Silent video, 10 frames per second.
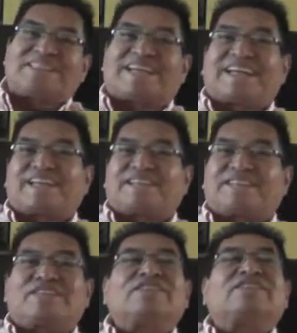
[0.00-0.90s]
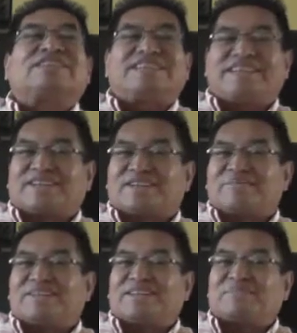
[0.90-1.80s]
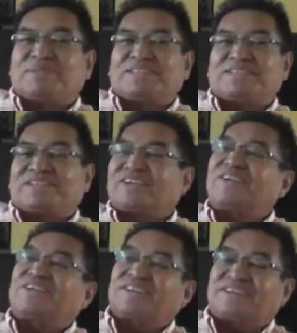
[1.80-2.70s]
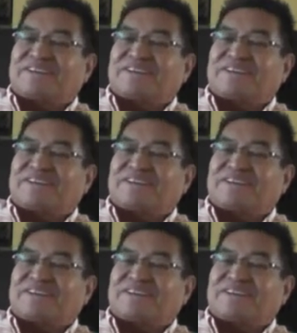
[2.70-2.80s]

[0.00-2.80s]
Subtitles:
say "neokomehe" means you're